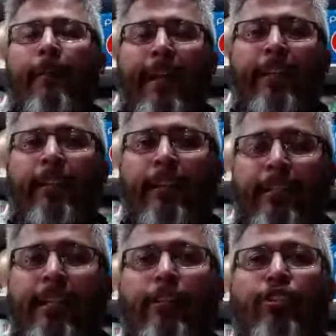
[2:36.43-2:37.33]
and
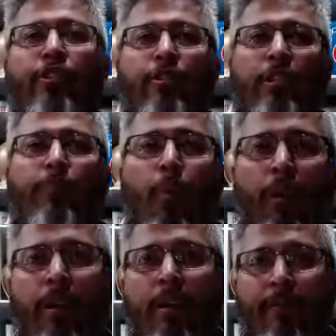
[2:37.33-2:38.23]
continue to show your
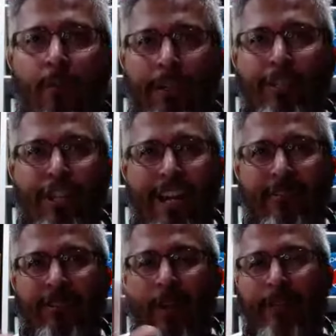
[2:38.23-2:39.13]
support for this
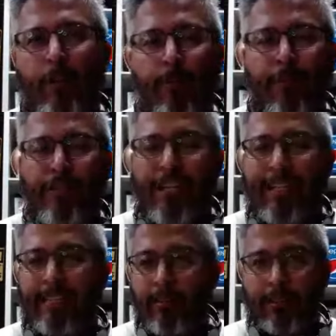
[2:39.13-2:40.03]
channel. So I do appreciate
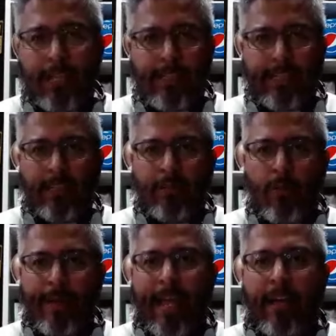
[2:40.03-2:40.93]
that. So let's kind of take a look at
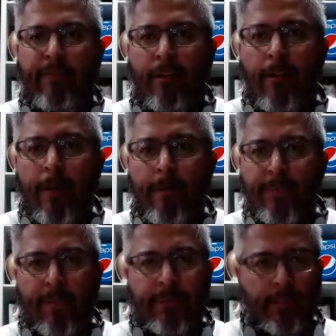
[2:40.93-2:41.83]
what we have here.
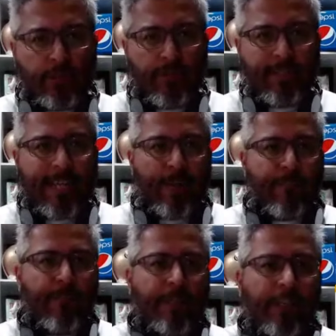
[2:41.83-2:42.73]
Coming to us from the Gateway
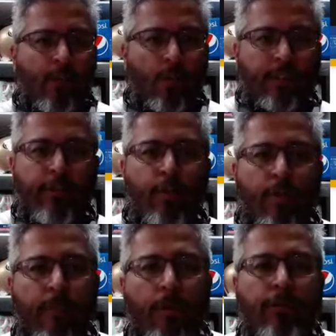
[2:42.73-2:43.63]
Pundit. Of course, a new
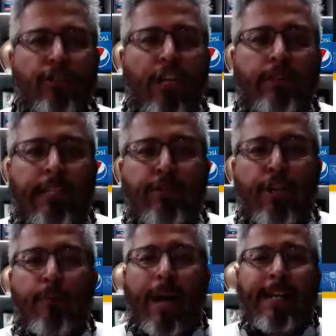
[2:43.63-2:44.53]
report shows that
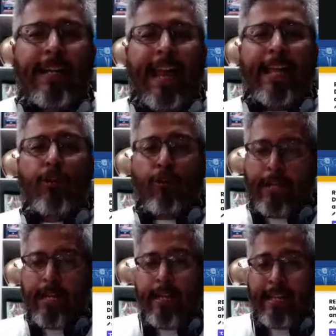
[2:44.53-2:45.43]
Joe Biden
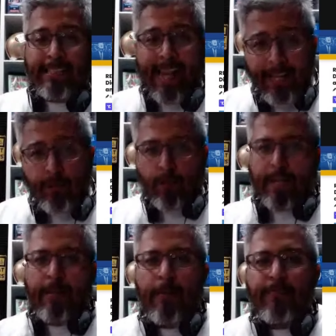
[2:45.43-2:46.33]
is
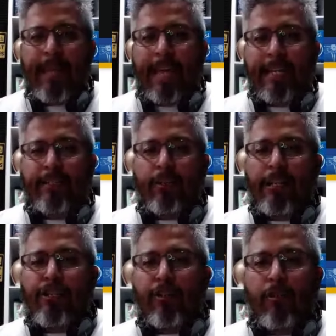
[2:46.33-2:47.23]
angry at
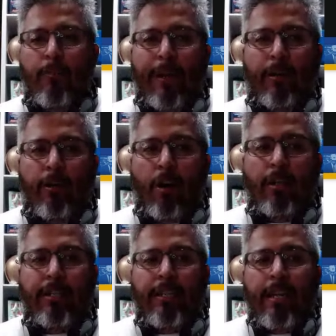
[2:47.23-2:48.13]
Attorney General Merrick
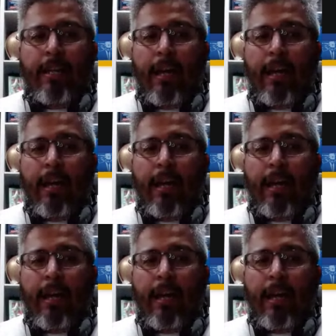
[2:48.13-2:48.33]
Garland